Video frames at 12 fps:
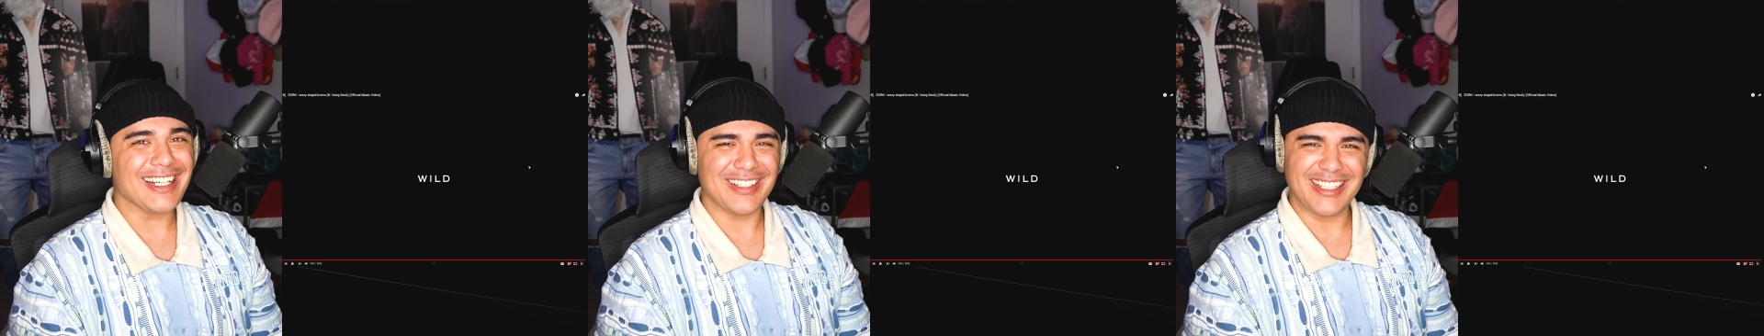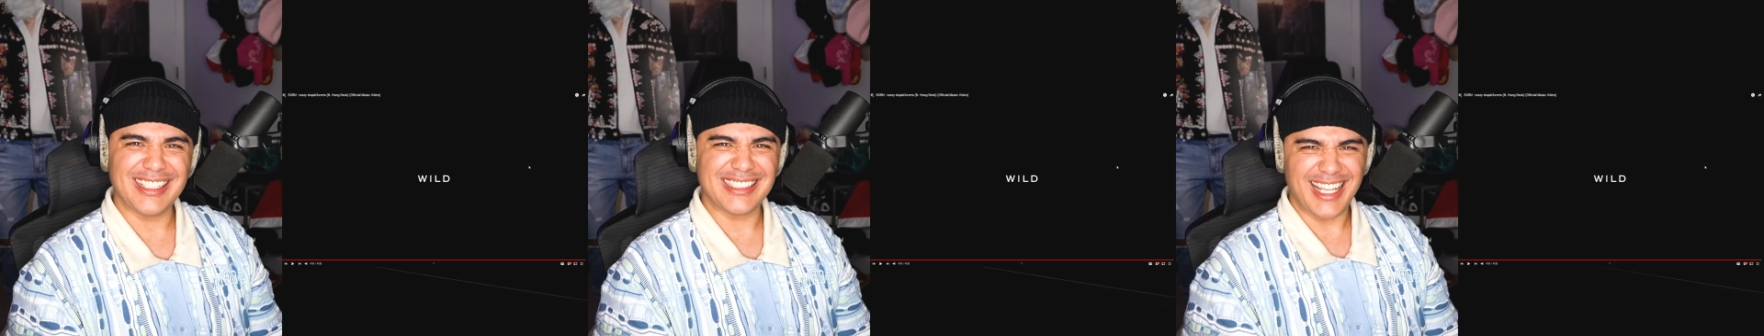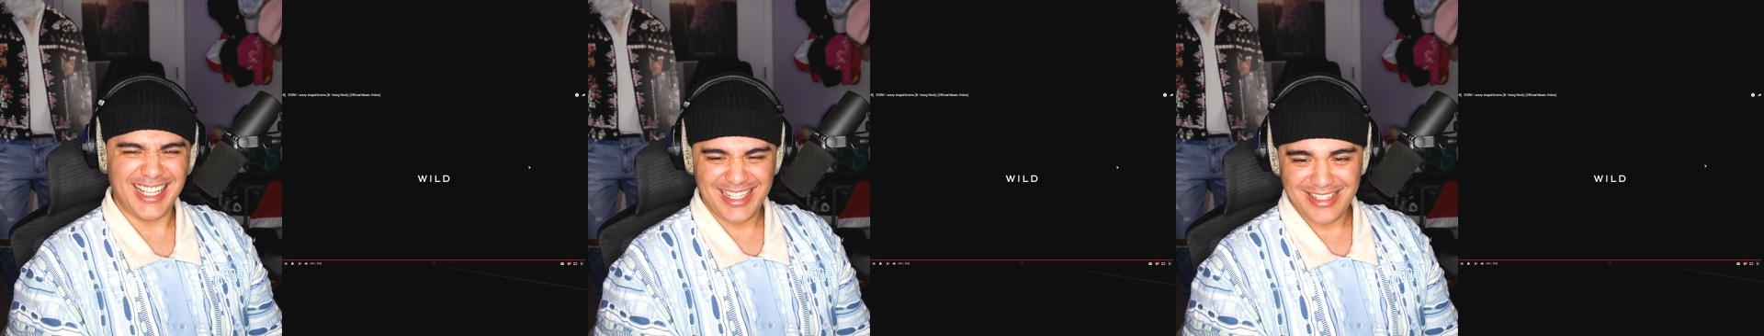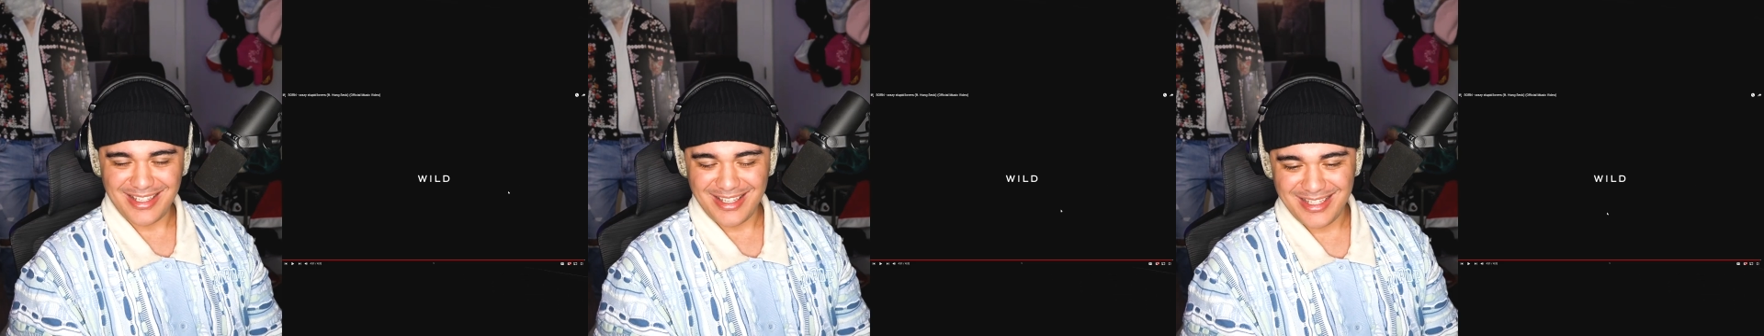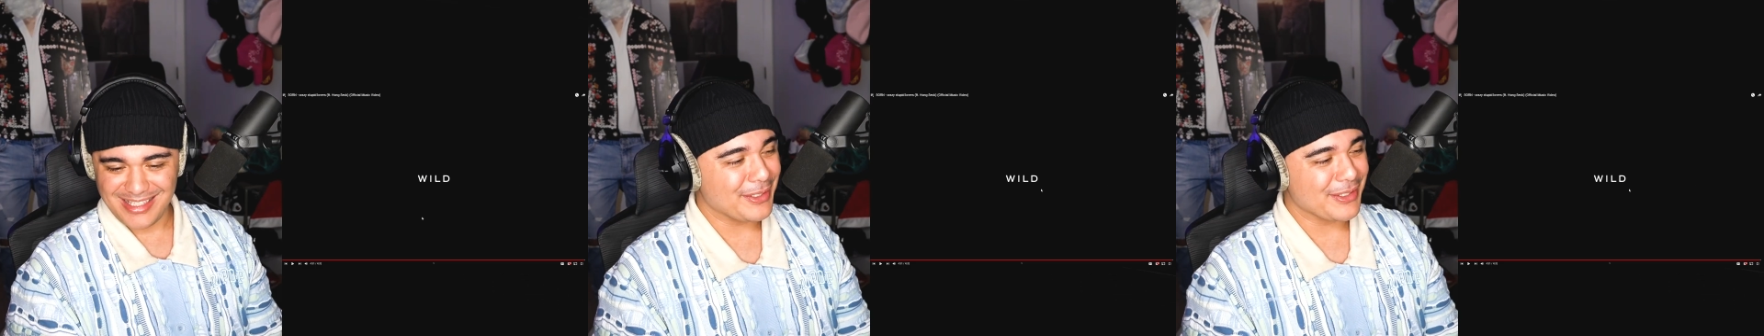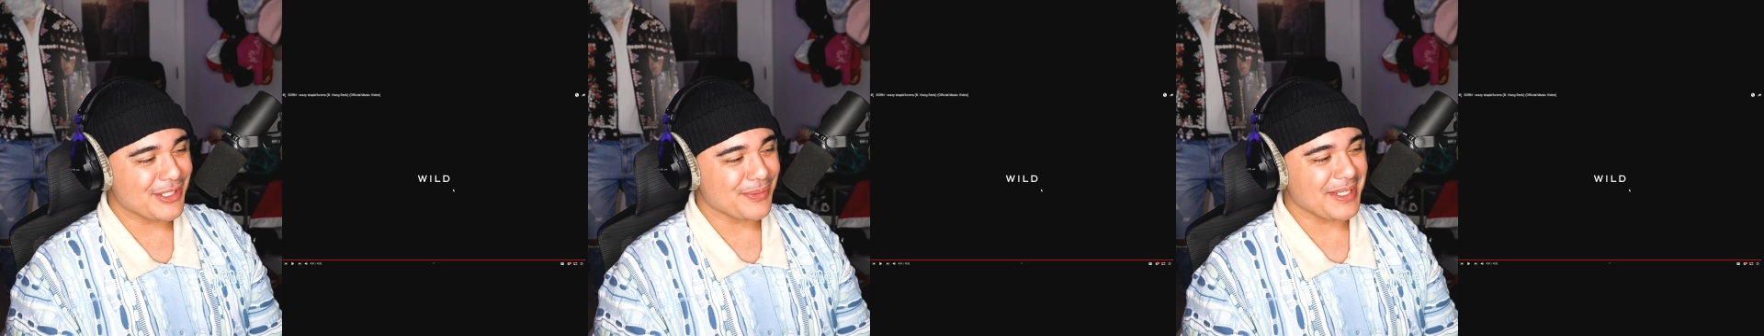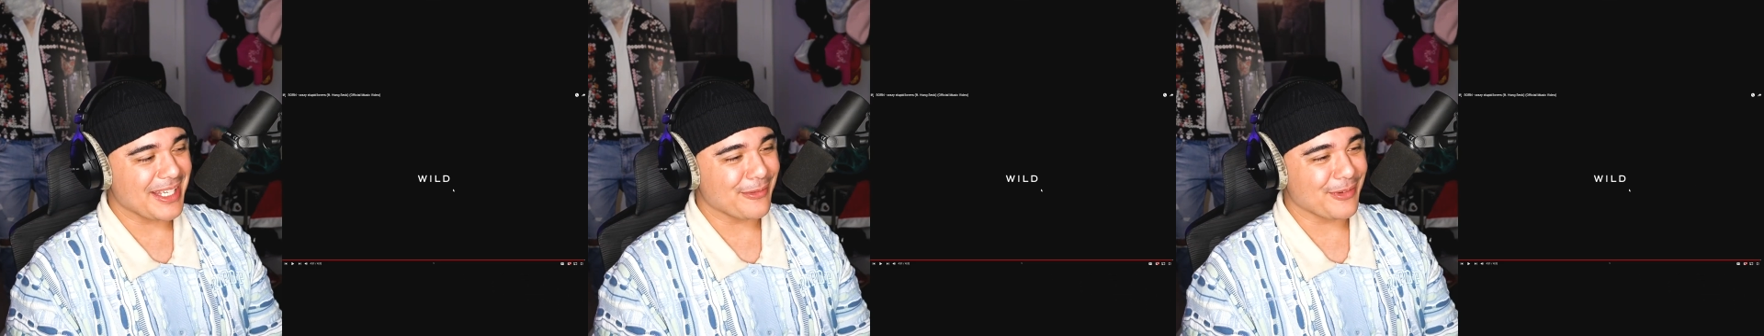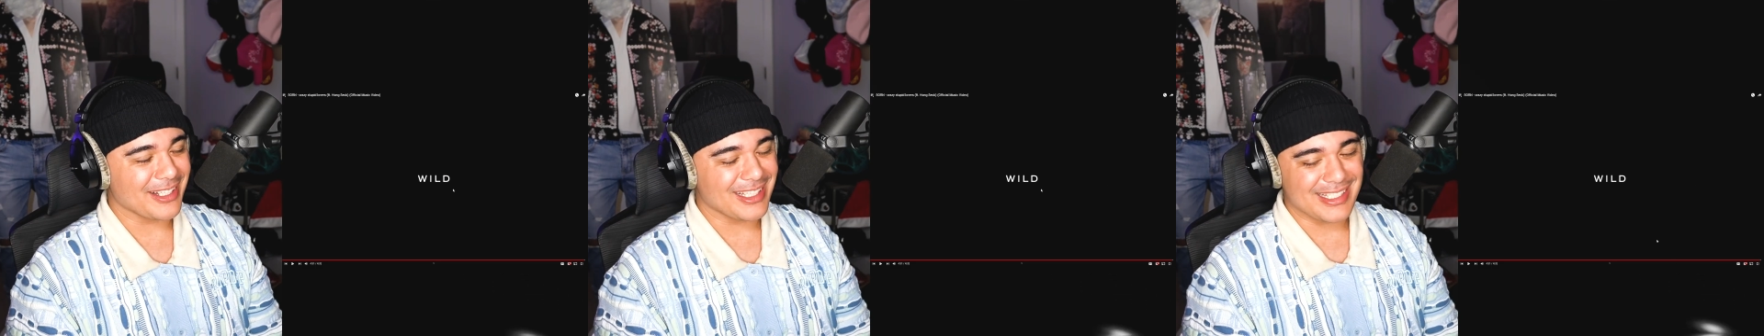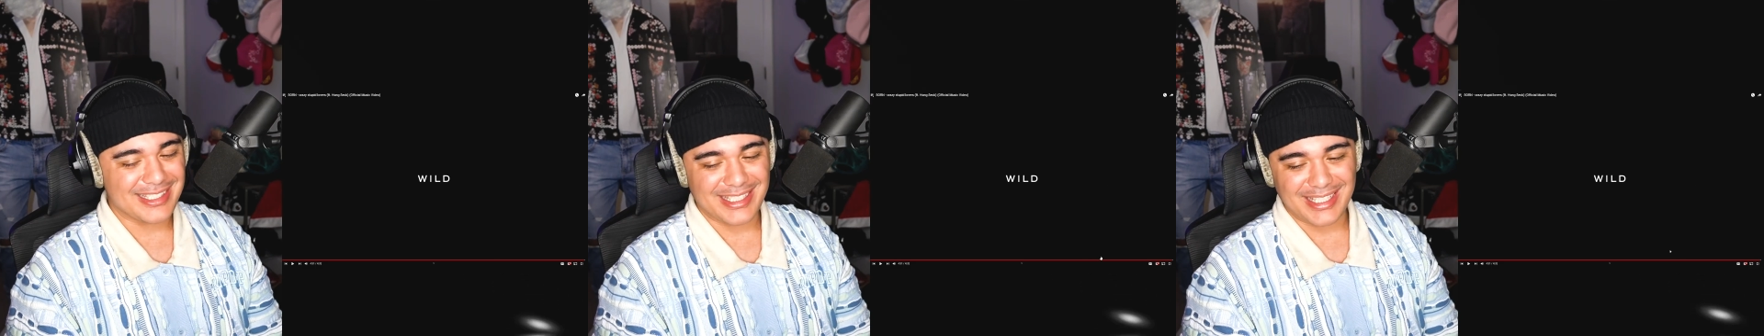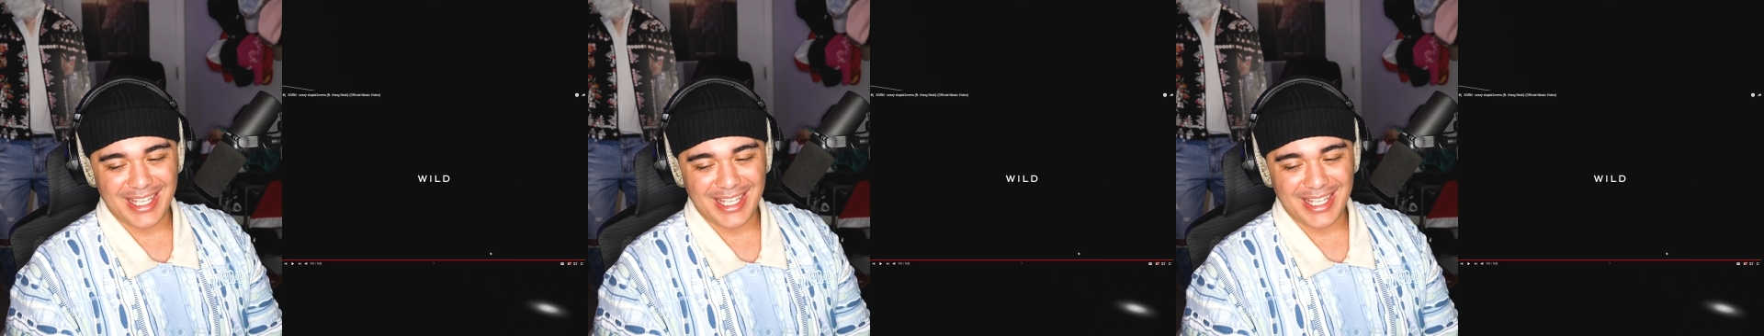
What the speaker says: It's bittersweet and realistic.